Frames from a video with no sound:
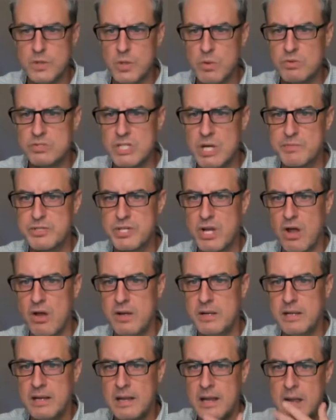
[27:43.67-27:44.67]
What's up,
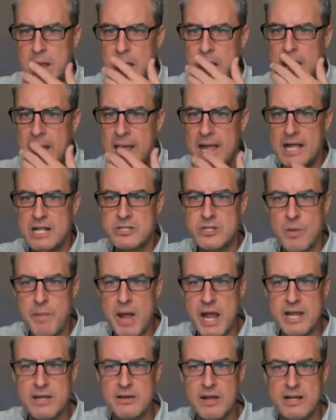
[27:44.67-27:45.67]
Sean? And so
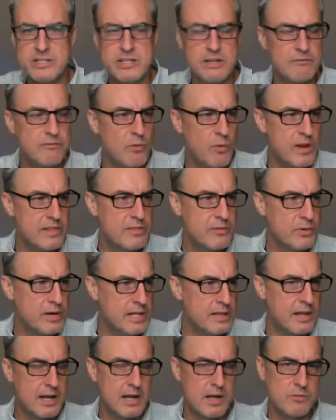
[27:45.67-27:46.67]
back in
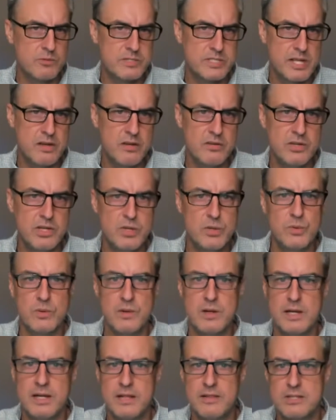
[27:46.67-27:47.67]
1943, like I was telling
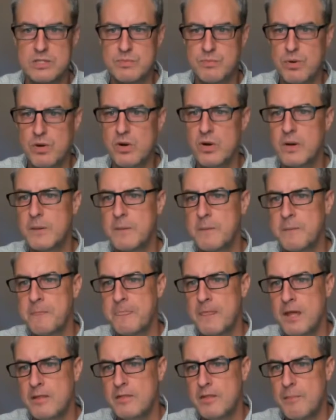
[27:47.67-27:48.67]
you in this book,
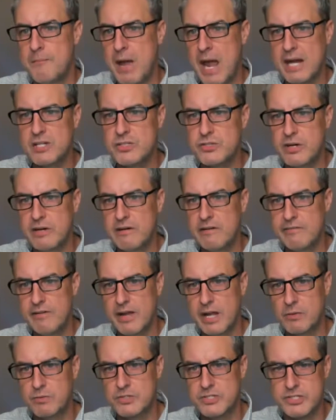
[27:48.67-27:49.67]
the magnetrine
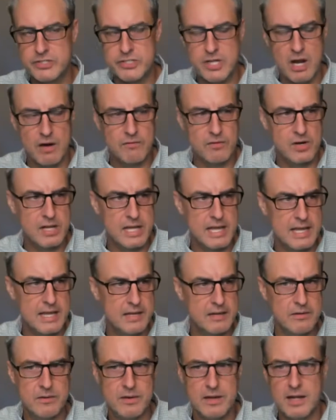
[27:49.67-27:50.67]
effect was discovered,
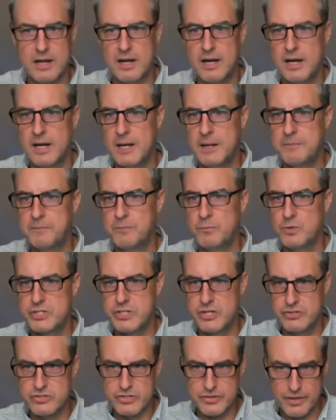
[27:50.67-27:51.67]
and um,
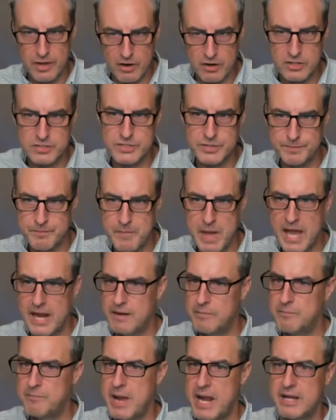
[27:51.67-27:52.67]
which uses the Earth's
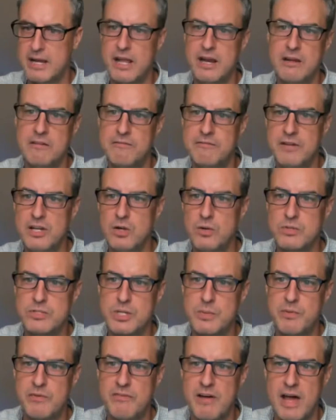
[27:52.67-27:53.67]
magnetic
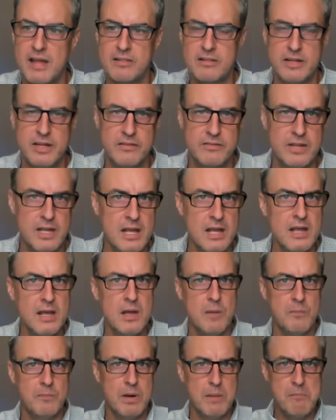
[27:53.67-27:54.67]
fields to provide lift,
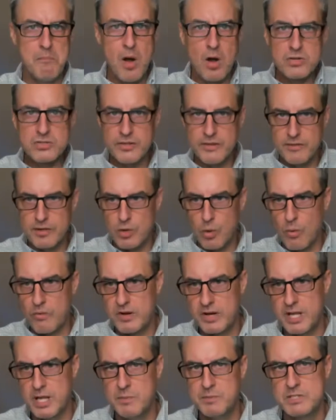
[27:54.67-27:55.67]
but mostly in the
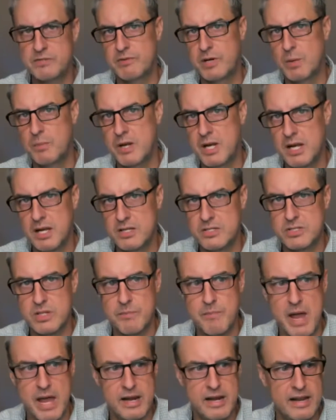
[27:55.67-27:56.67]
northern hemisphere because
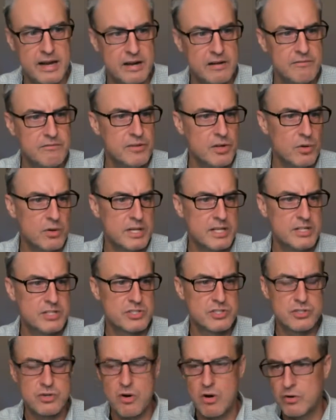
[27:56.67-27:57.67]
the magnetic field
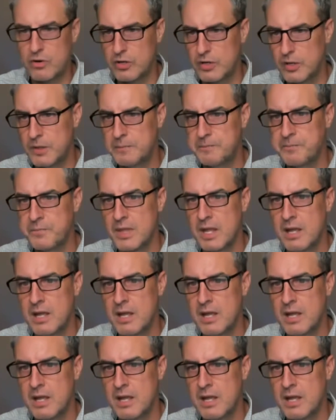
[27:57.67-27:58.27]
is stronger.